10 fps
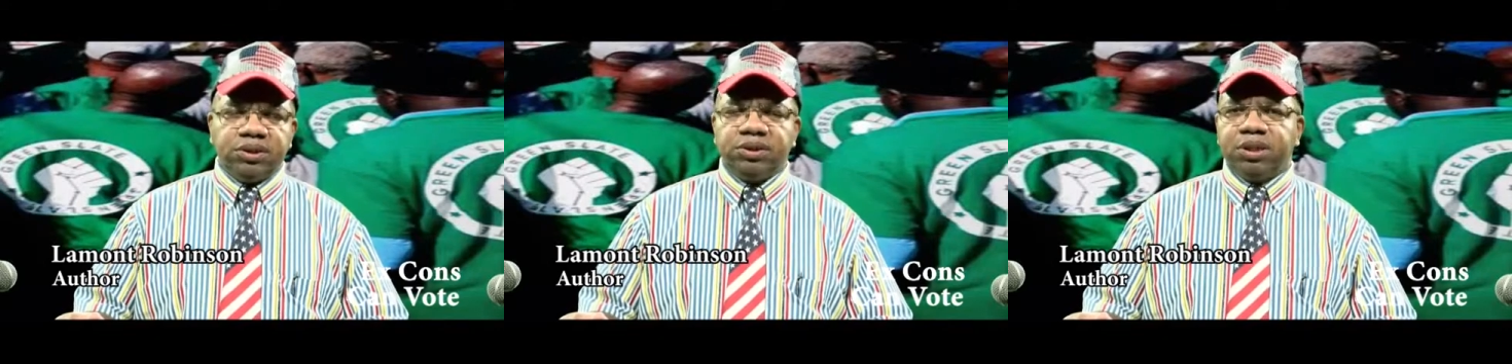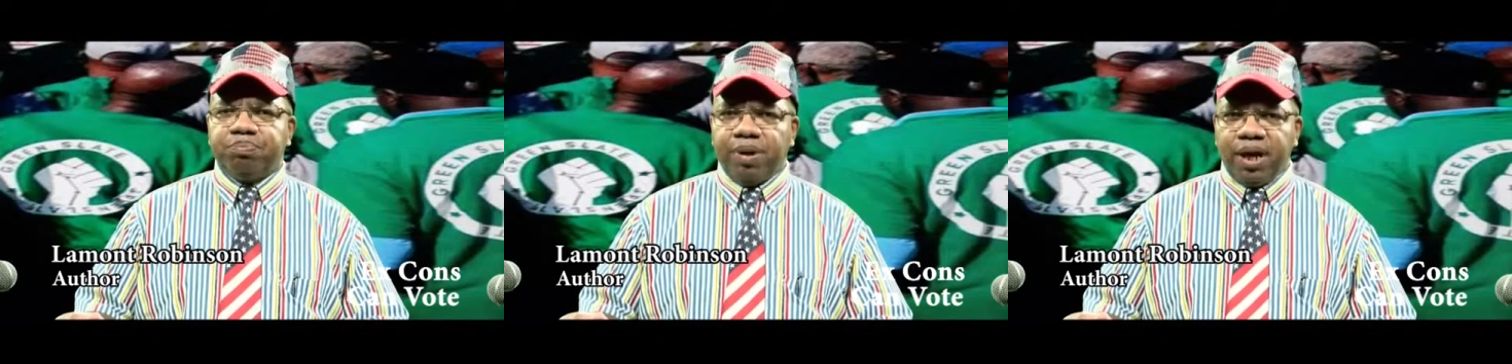to
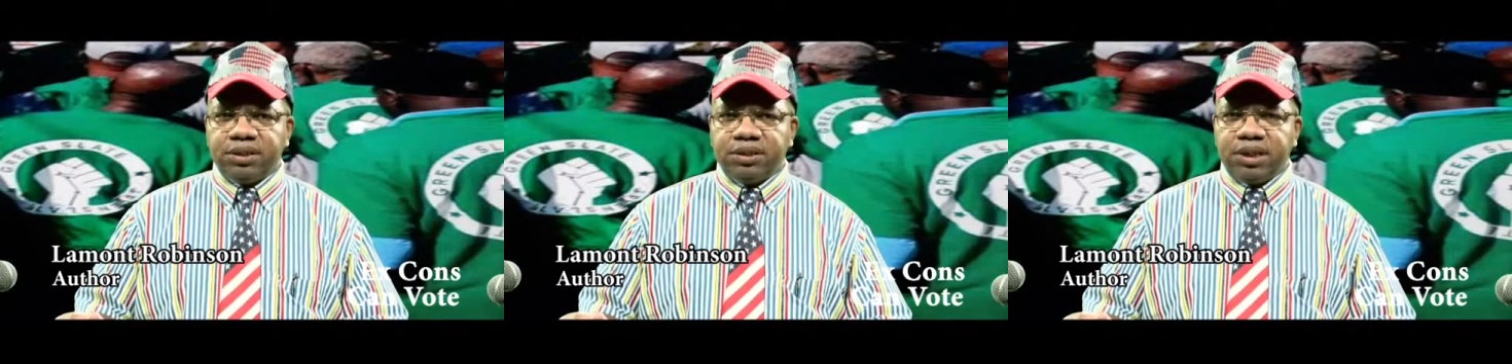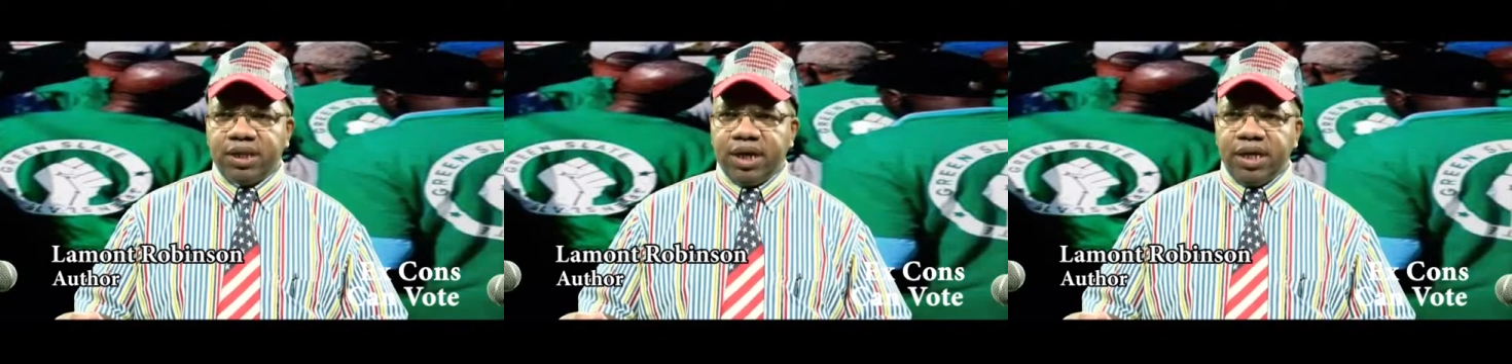the
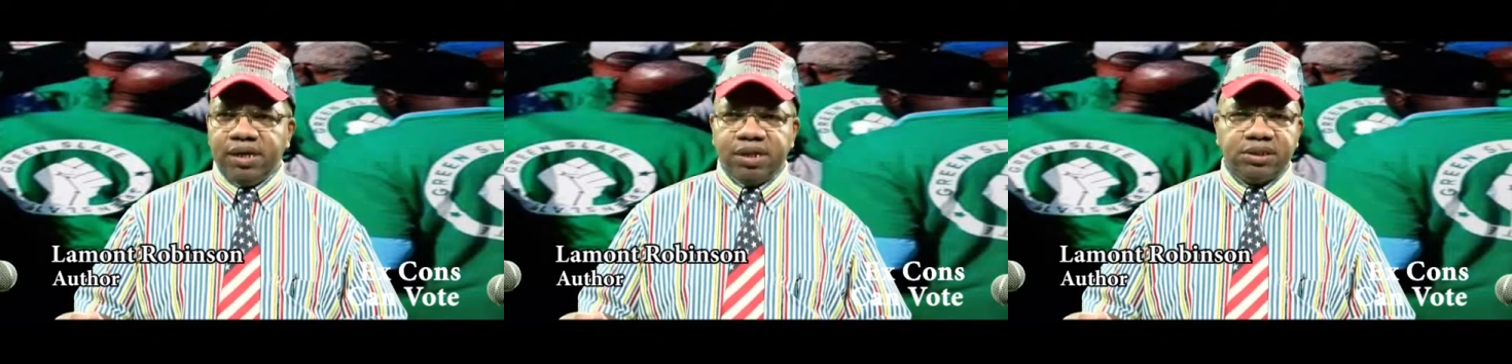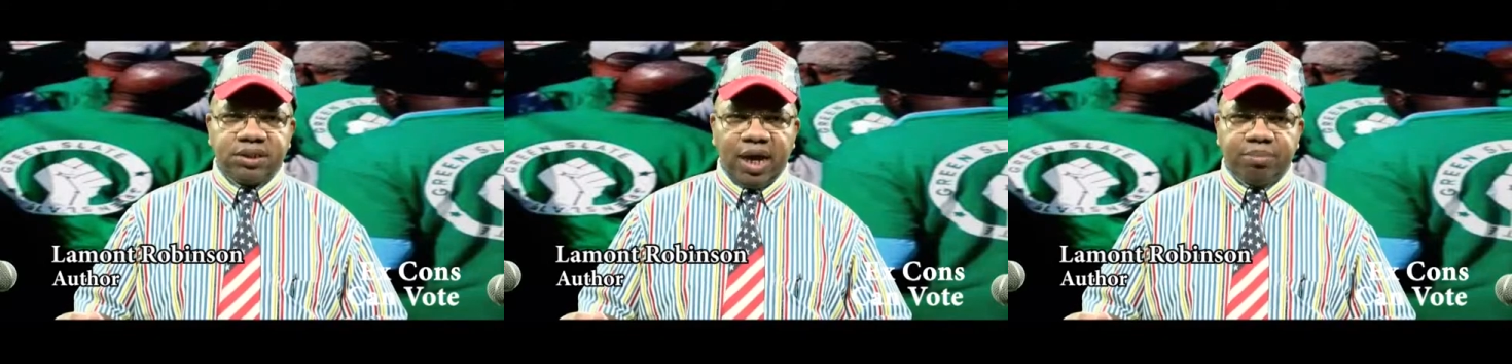policy that he
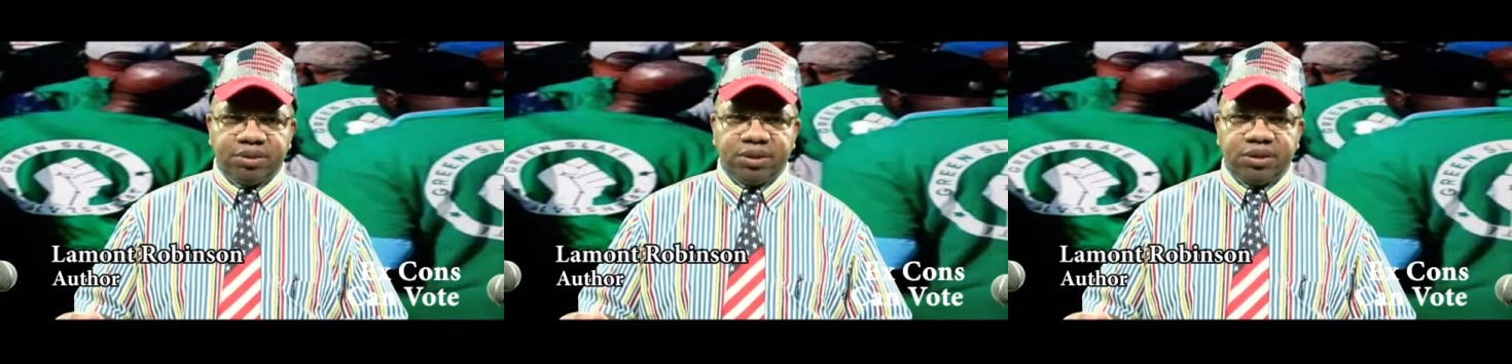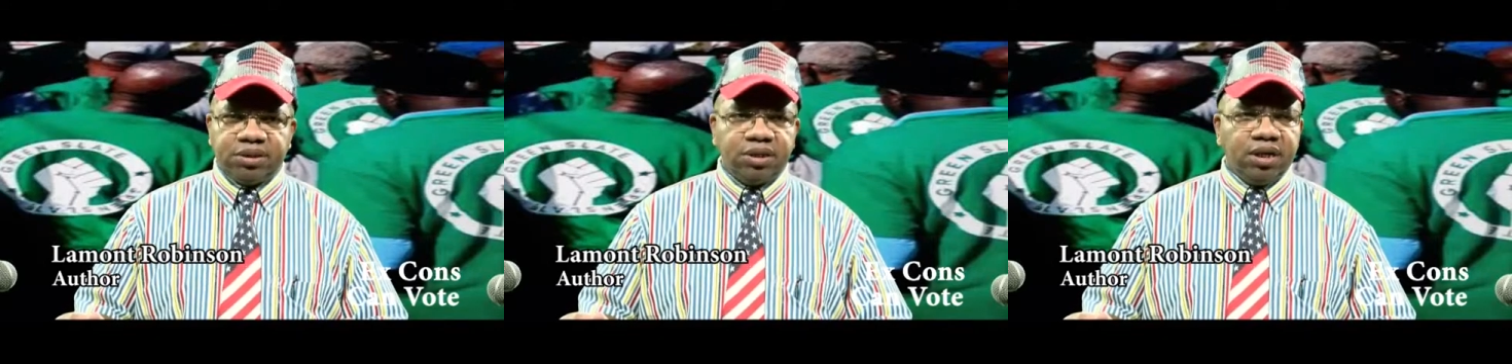
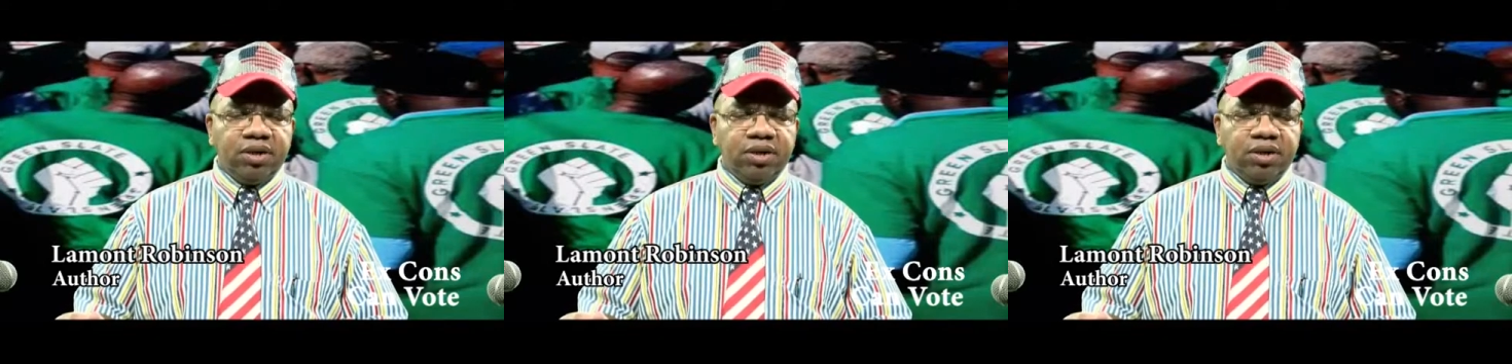establishes,